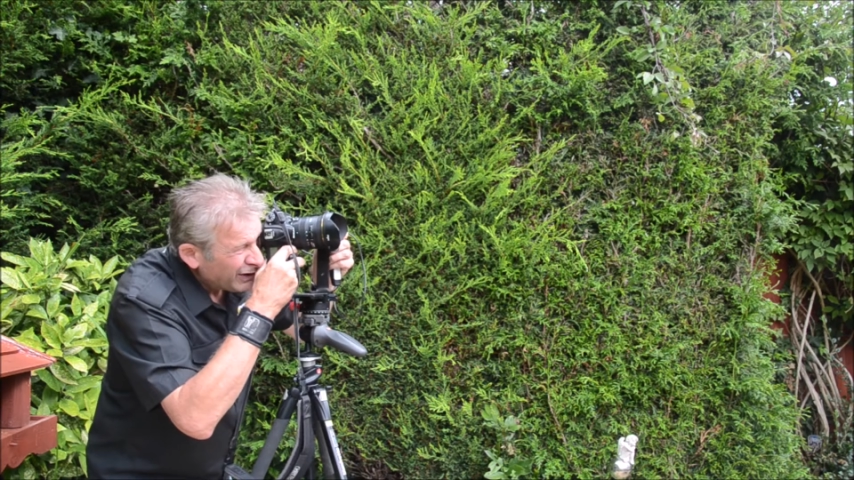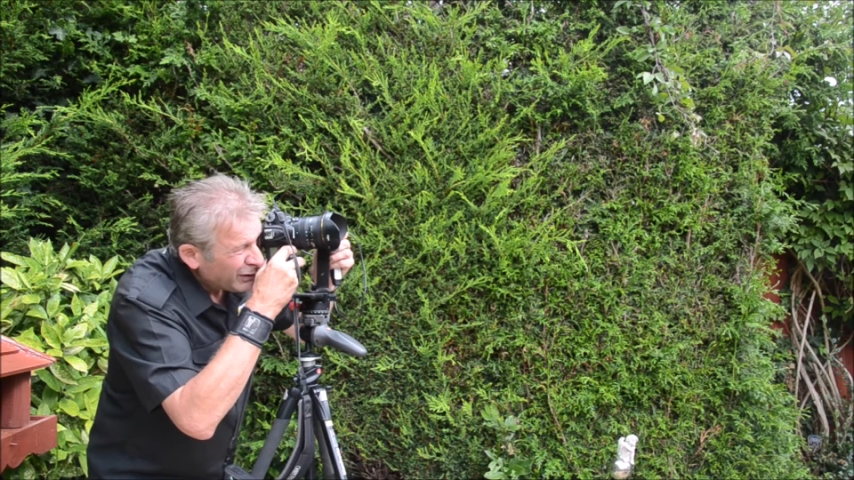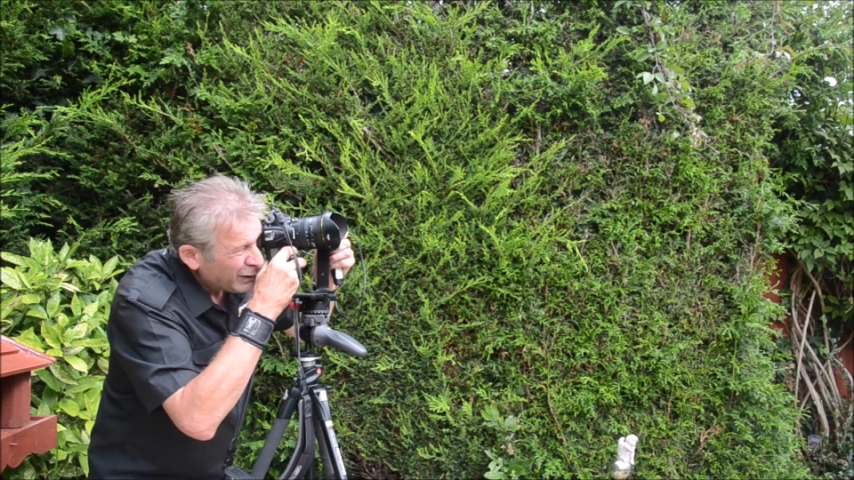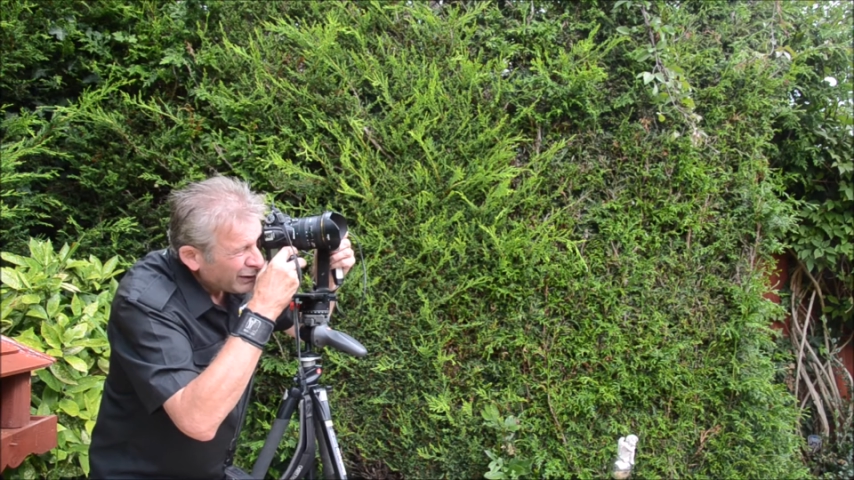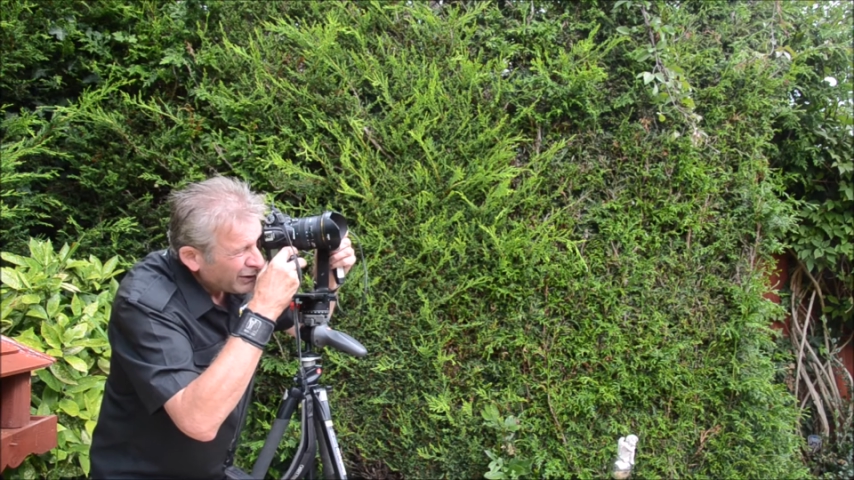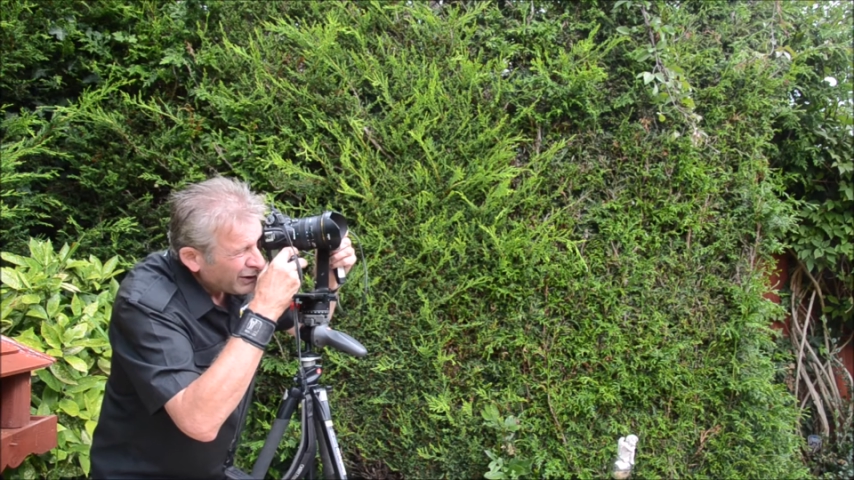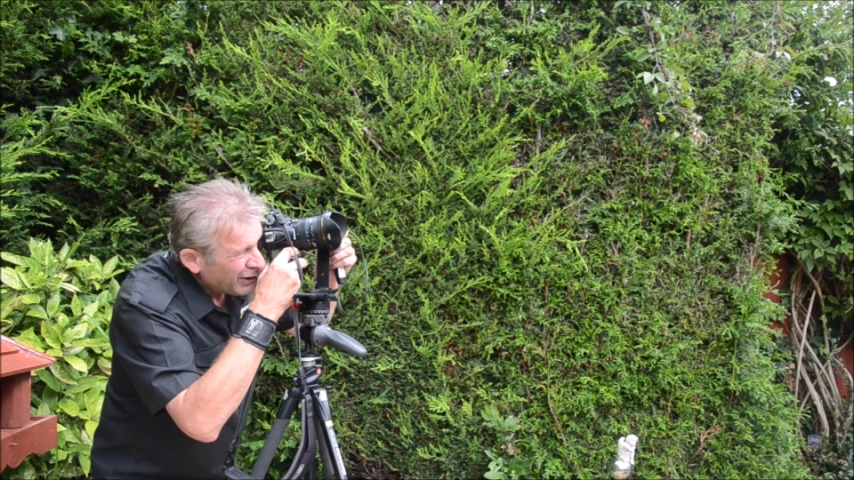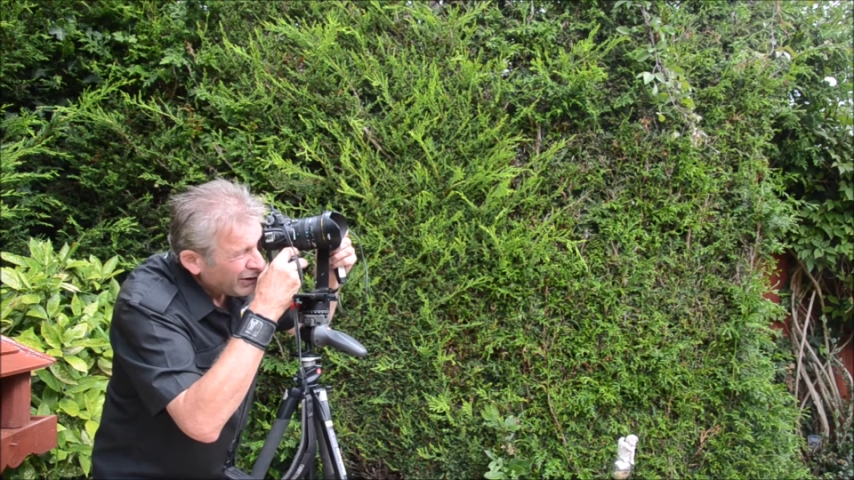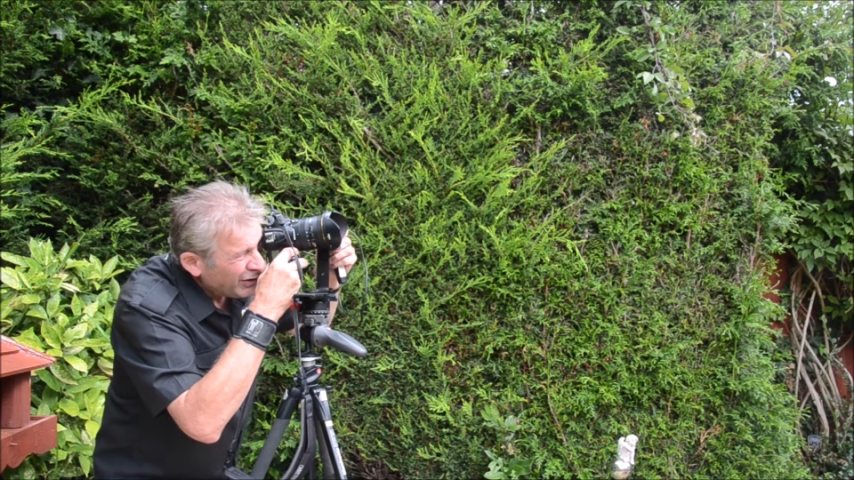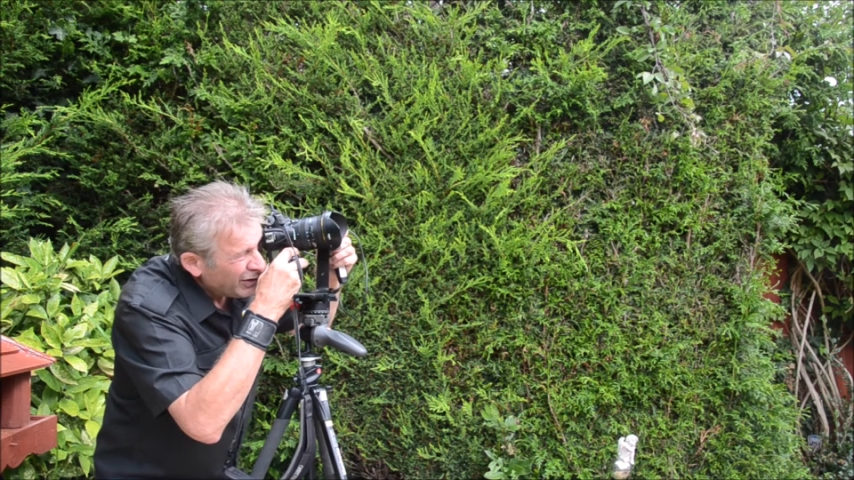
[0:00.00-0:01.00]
That's where I'm going